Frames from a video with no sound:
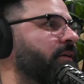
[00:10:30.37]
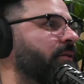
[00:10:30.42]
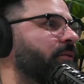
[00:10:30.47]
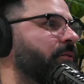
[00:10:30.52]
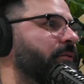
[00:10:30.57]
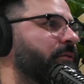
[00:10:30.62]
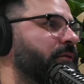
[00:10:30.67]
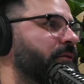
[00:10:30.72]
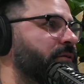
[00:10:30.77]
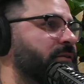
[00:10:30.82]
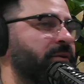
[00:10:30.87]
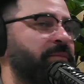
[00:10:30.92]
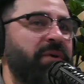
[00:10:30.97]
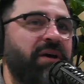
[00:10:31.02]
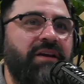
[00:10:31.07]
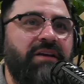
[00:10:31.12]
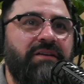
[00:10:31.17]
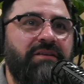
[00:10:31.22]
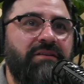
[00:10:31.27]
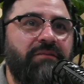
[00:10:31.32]
or
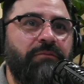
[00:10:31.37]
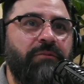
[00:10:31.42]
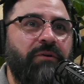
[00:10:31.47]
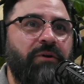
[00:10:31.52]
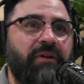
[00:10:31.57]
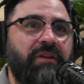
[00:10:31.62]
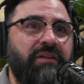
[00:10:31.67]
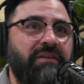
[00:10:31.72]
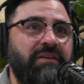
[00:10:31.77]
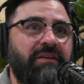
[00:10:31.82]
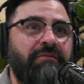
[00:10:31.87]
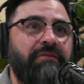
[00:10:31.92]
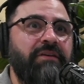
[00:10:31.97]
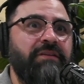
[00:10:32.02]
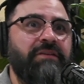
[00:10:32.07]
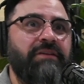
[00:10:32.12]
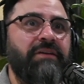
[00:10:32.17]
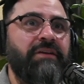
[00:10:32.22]
somebody's relative is